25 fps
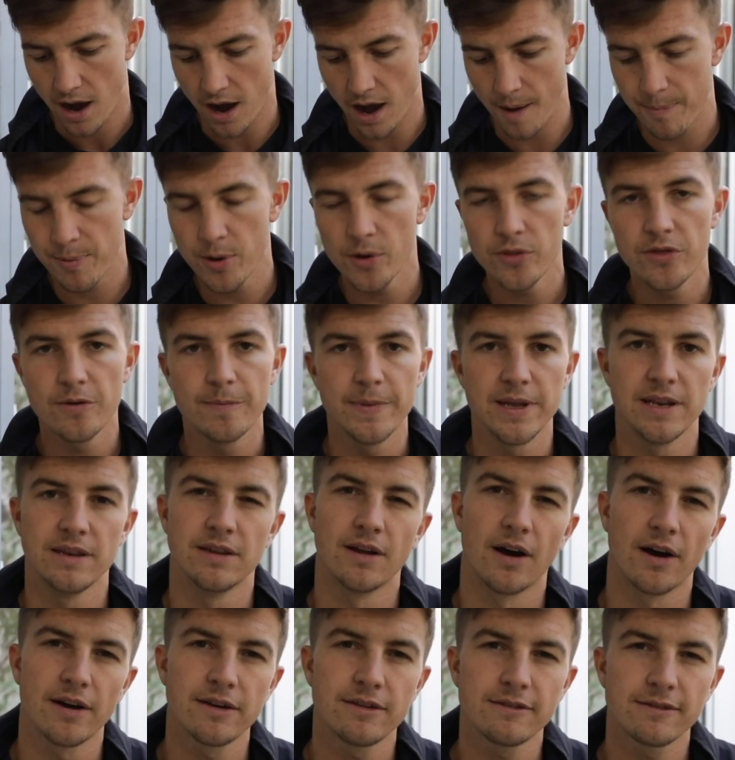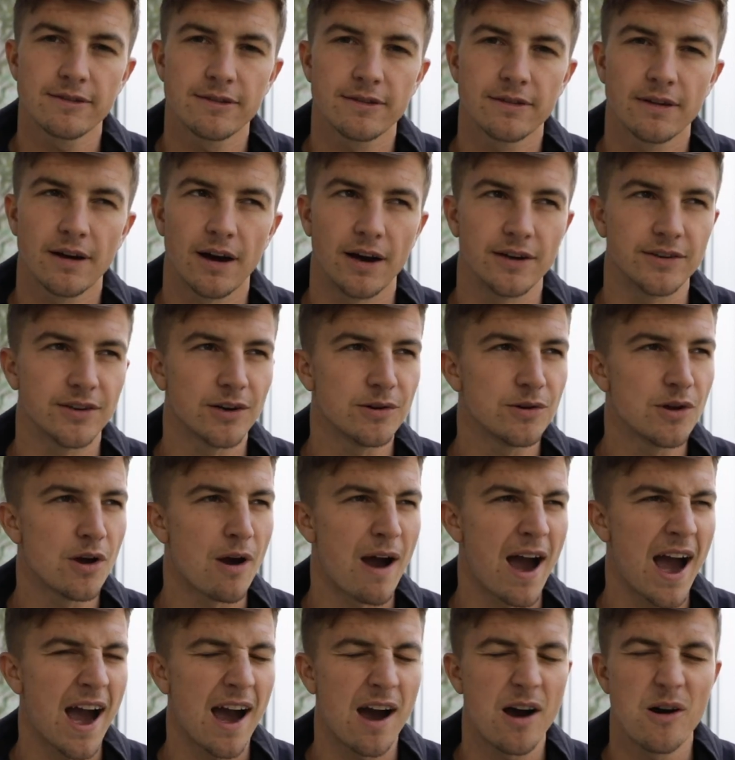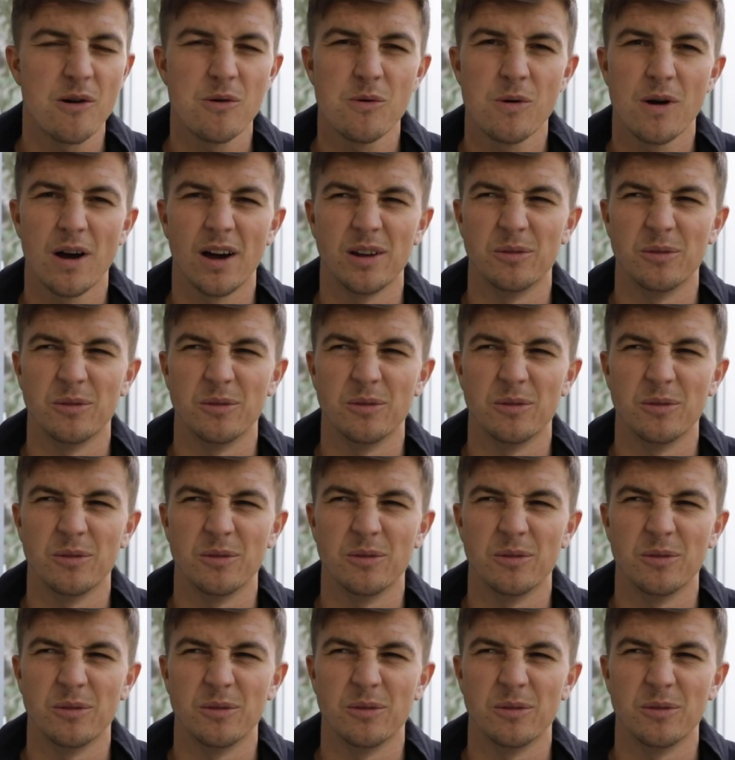I put them in 9th. I don't know how